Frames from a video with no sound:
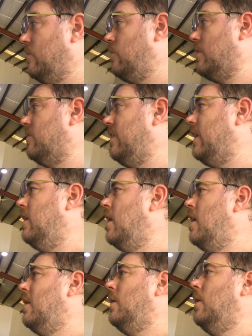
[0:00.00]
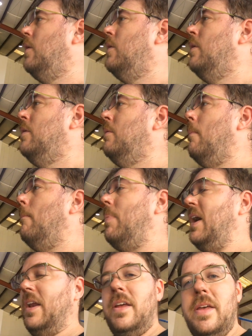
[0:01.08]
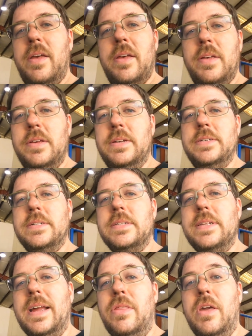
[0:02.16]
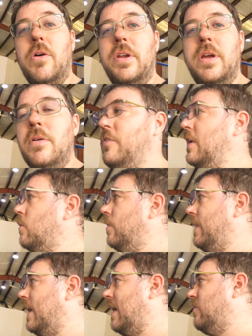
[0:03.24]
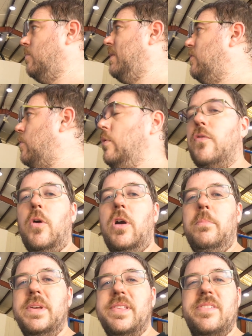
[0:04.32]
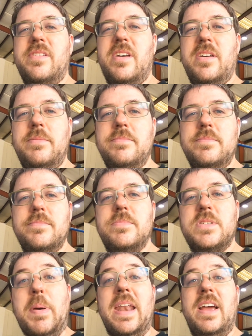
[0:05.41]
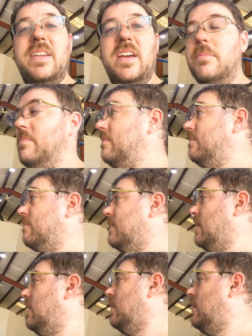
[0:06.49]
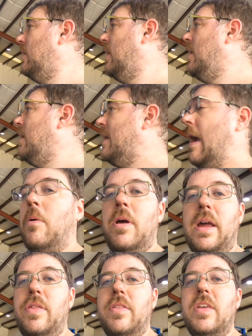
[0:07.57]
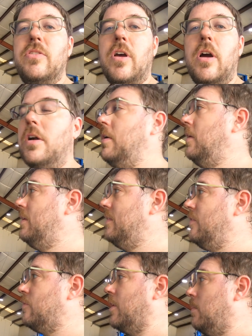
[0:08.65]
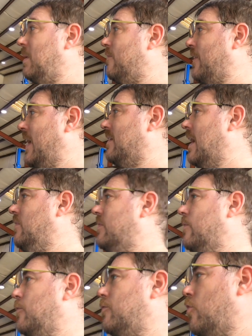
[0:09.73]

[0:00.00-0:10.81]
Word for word: as you can see, but I think on a vehicle that hasn't been tuned for them, it's, uh, it's a bad idea. Now, I think these are, these are gonna be fantastic for